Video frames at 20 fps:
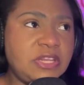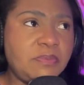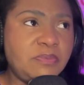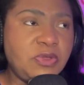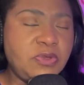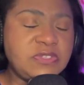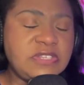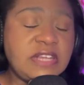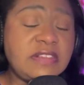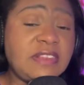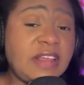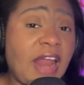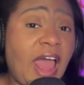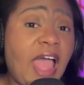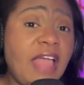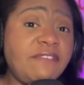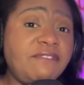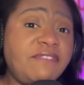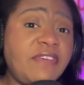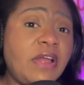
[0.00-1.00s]
the music that
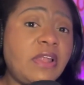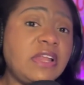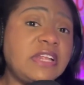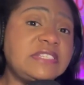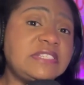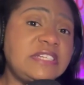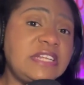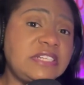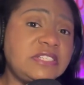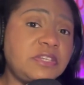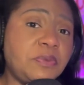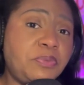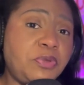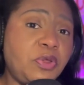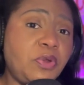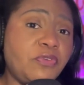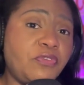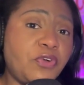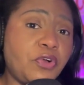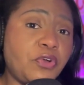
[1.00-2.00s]
I felt listening to
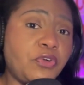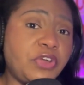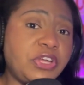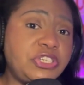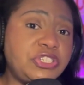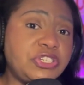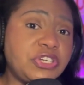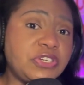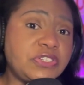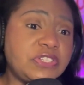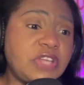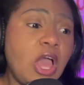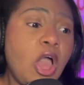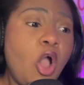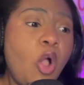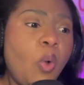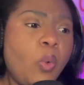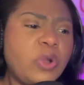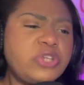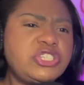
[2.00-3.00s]
Beautiful Creatures,
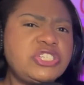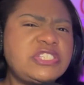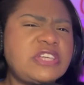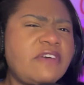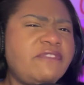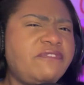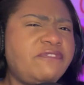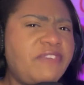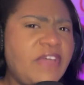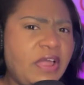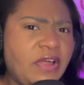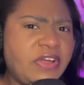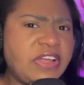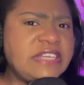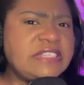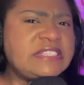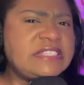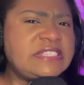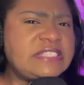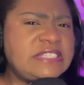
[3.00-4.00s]
which is a
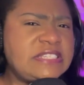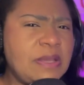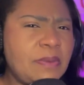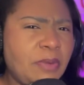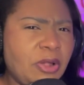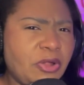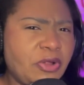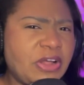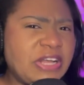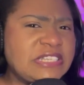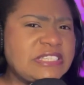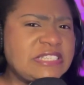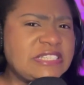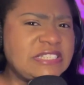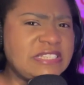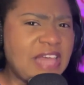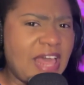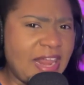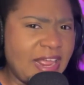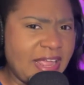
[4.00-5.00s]
very similar
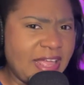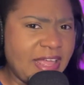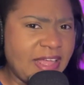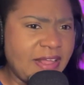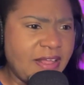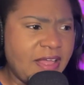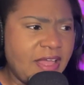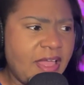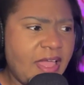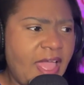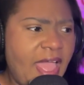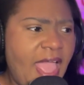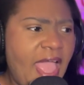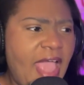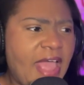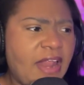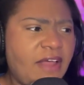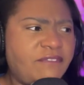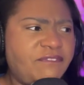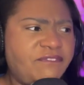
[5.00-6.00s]
aesthetic
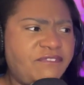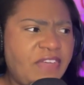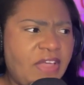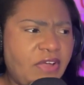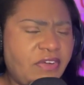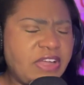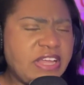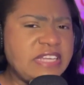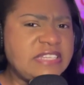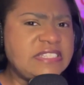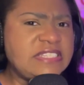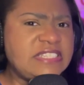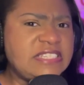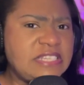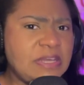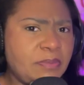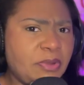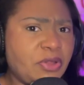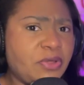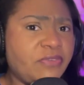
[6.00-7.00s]
and a very
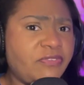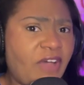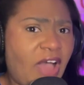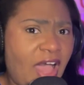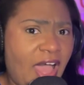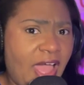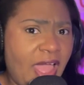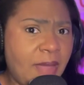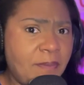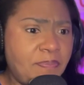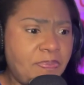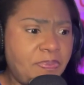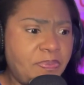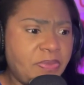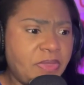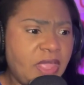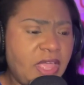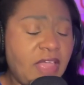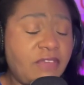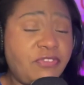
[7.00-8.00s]
similar vibe.
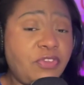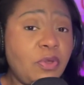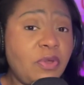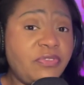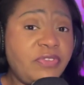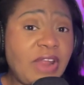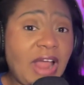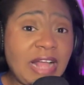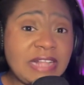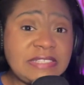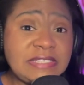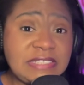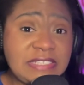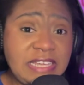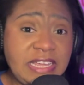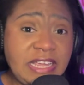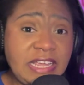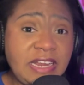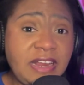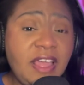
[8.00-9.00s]
If you have not
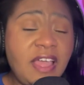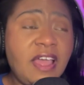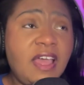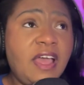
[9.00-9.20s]
seen,